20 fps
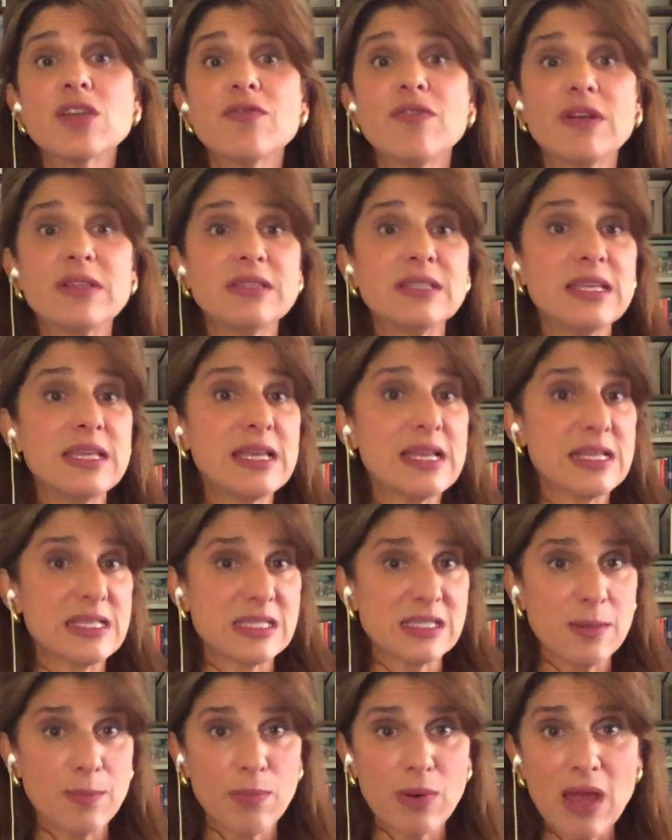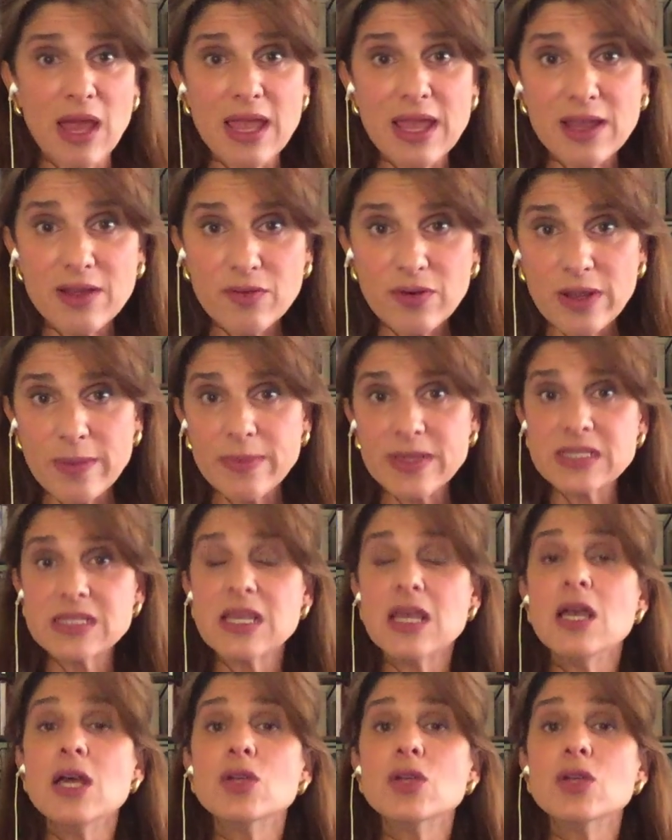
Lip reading: funding and supply agreements